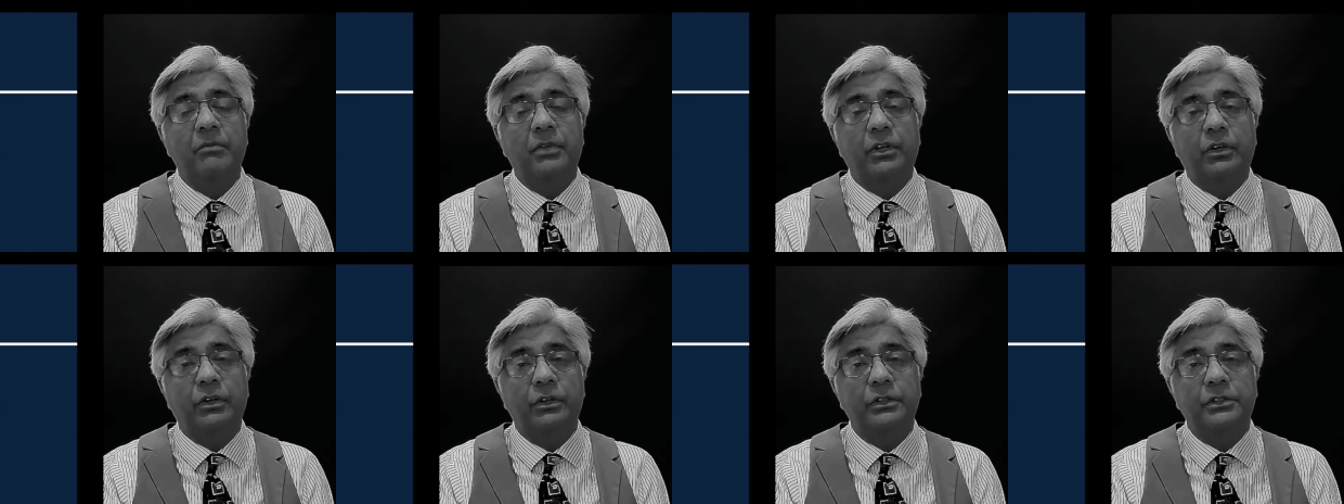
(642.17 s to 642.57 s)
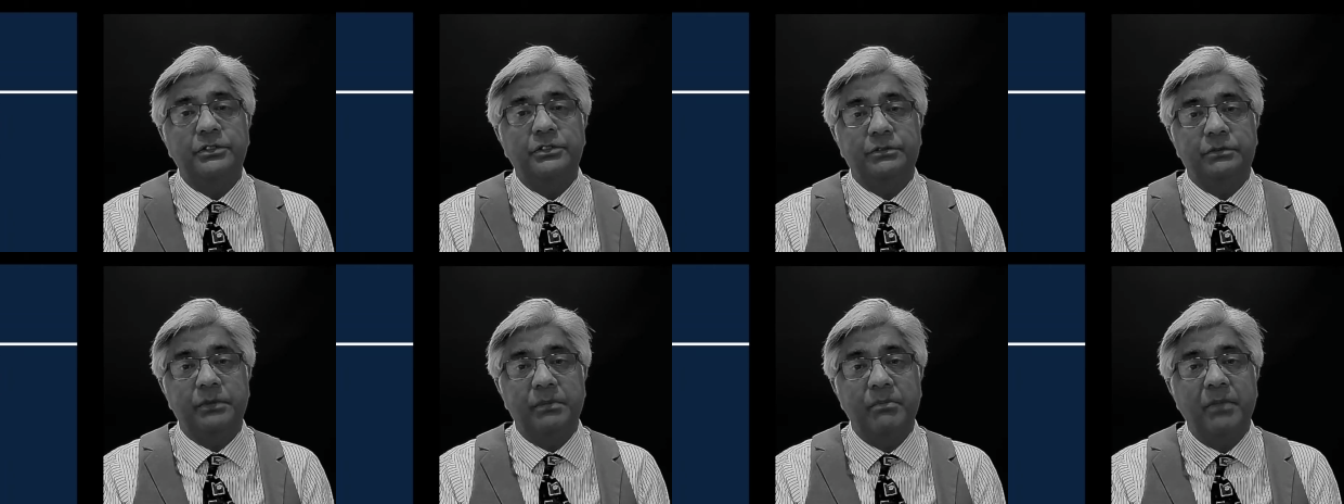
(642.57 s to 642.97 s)

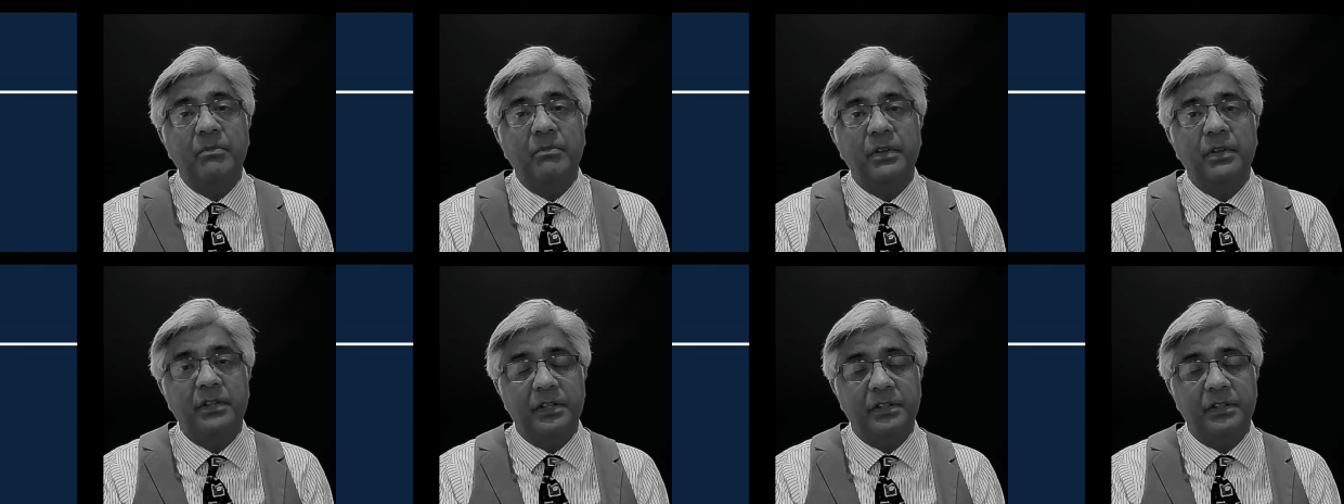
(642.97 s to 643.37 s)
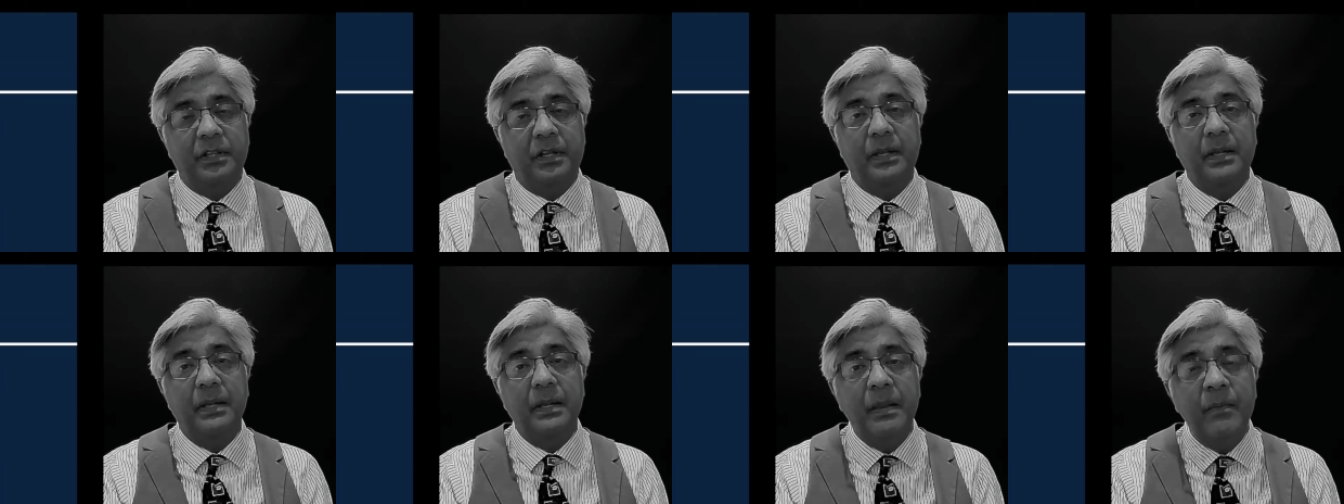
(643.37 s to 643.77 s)
because remember that
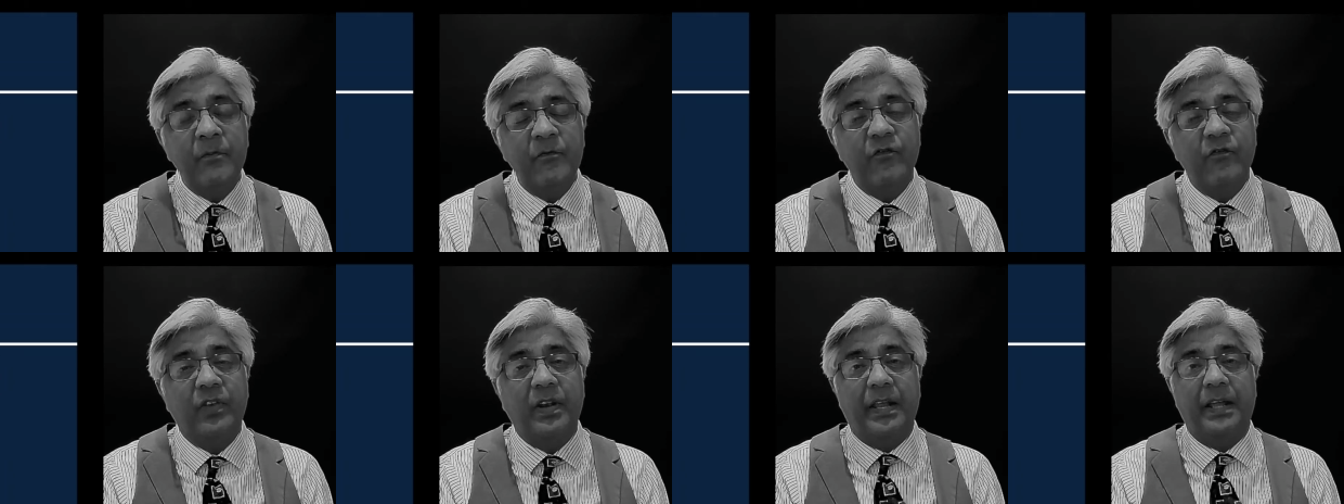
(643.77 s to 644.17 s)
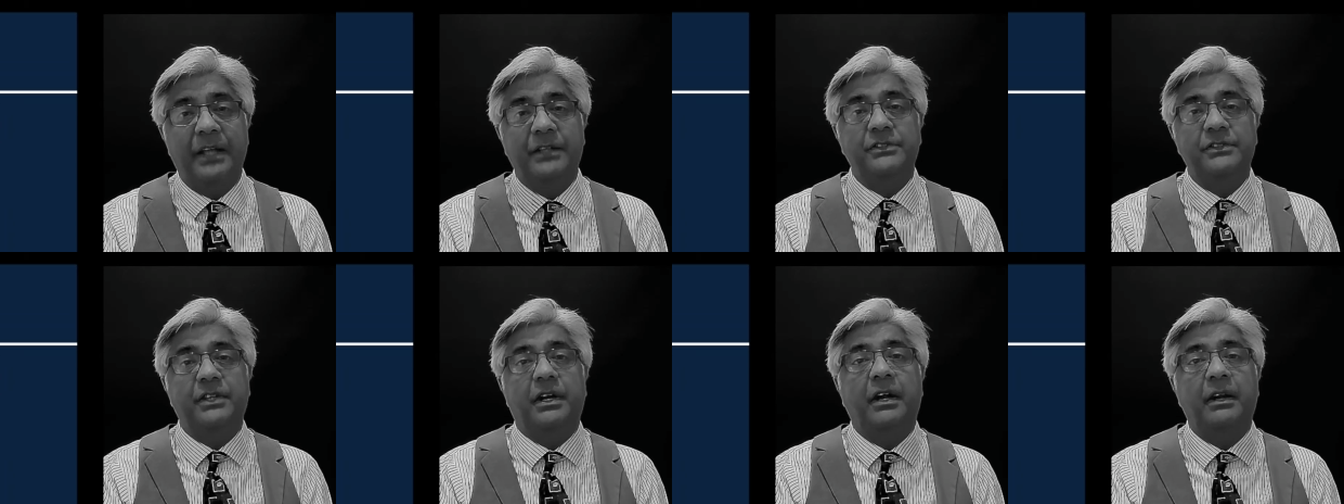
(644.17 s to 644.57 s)
the lymph
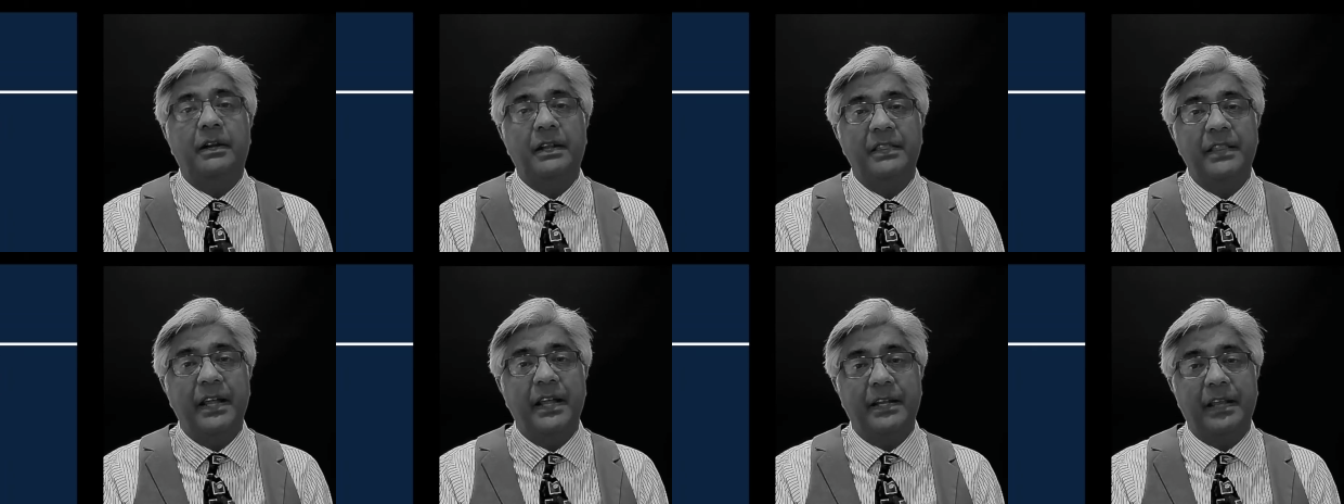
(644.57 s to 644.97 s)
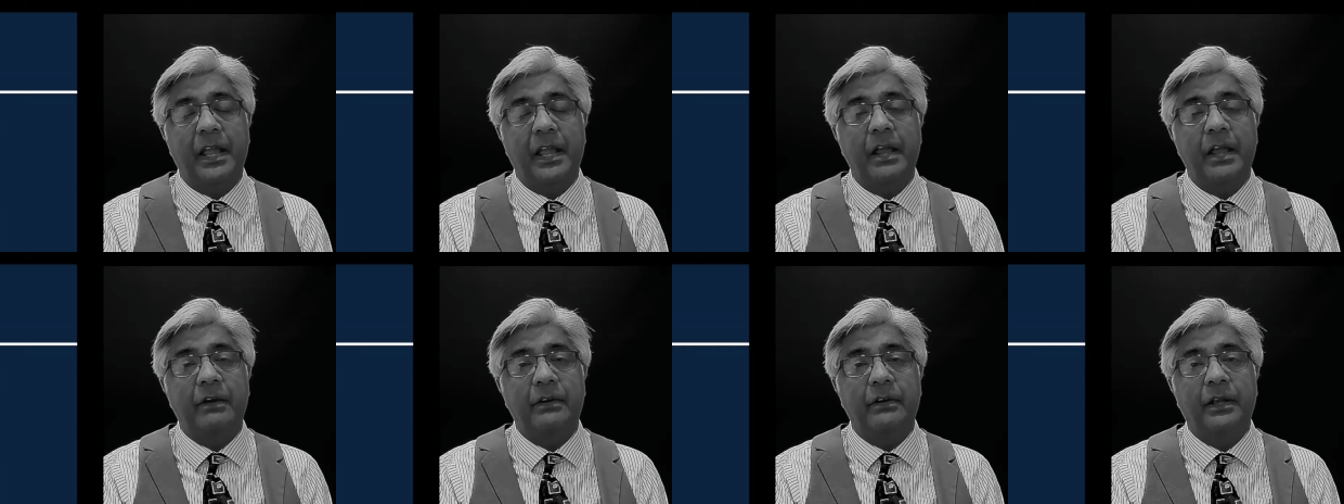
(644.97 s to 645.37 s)
glands are in that
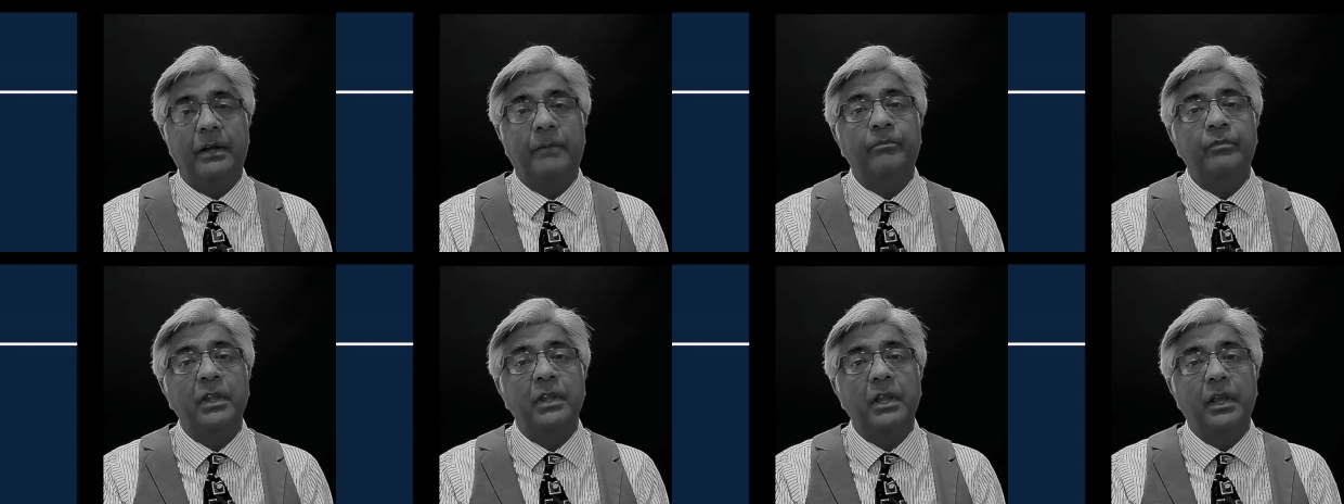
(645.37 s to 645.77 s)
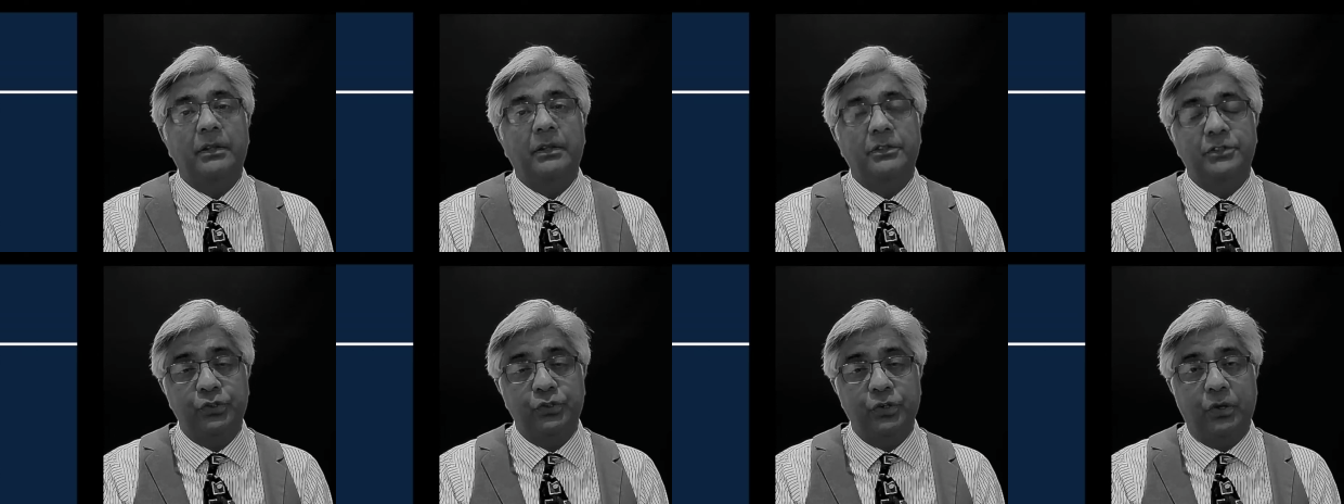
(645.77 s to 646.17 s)
area
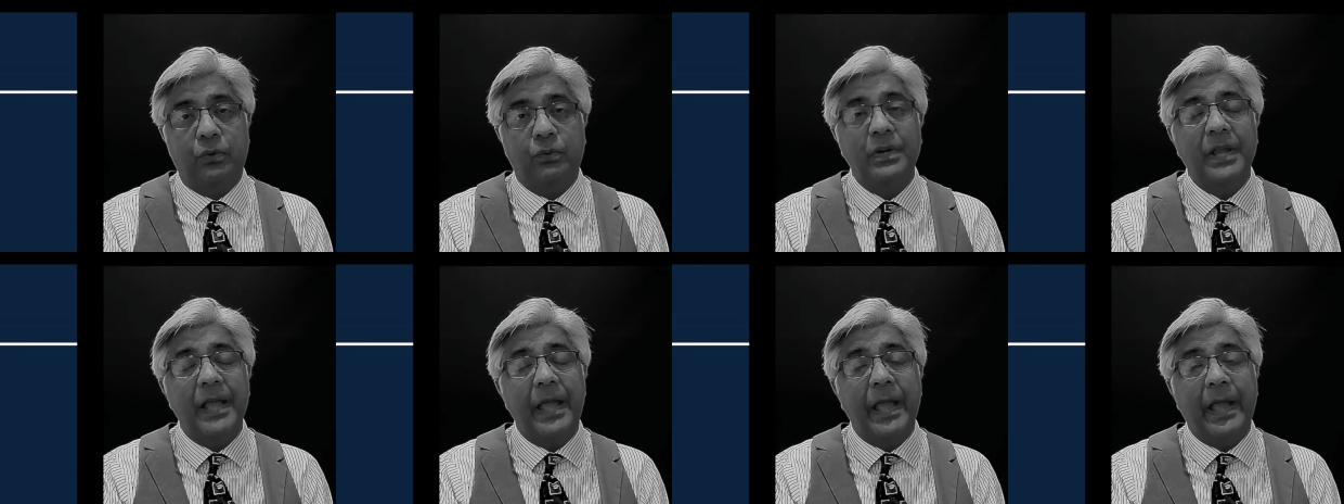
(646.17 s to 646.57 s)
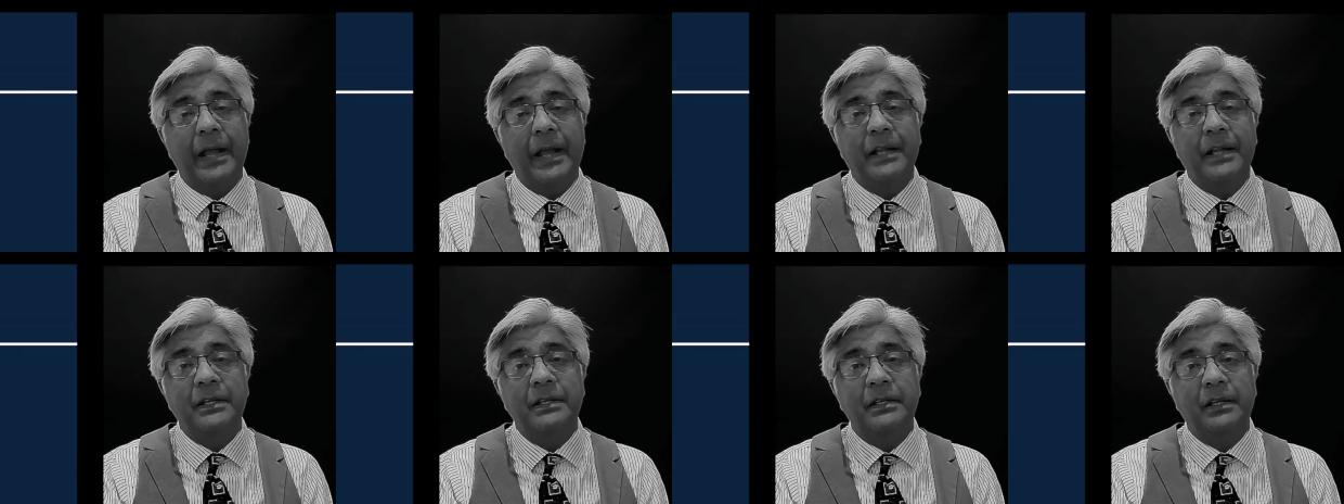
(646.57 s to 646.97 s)
shown,
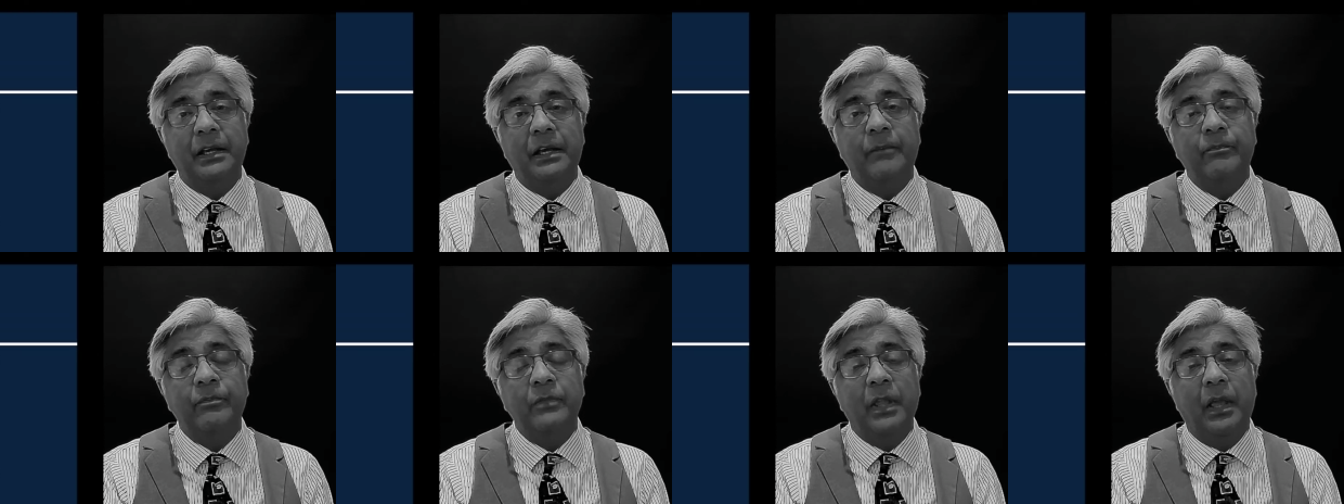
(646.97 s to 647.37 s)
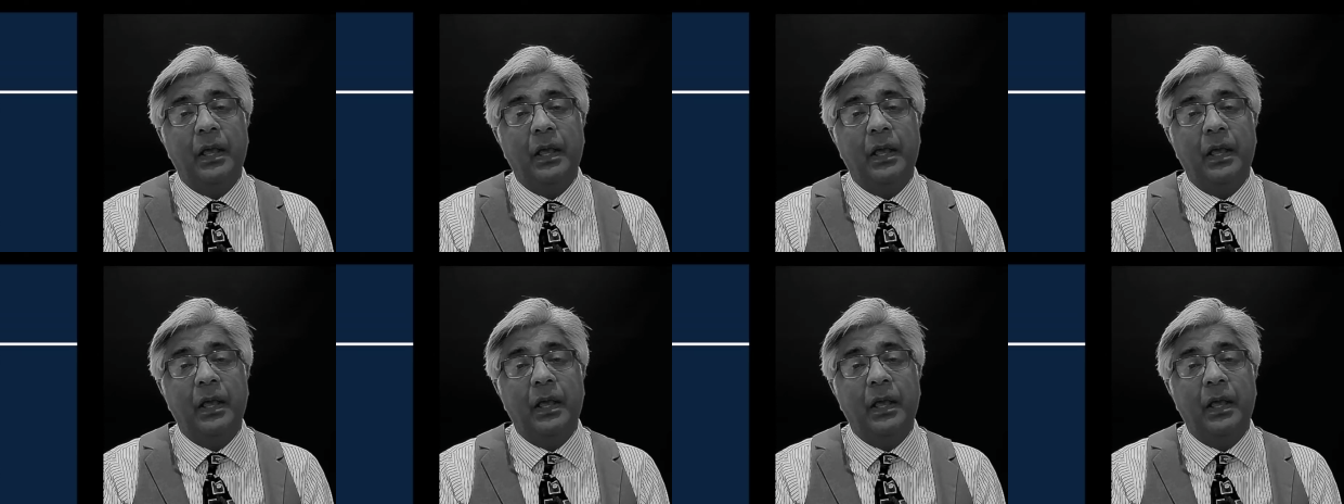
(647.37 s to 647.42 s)
and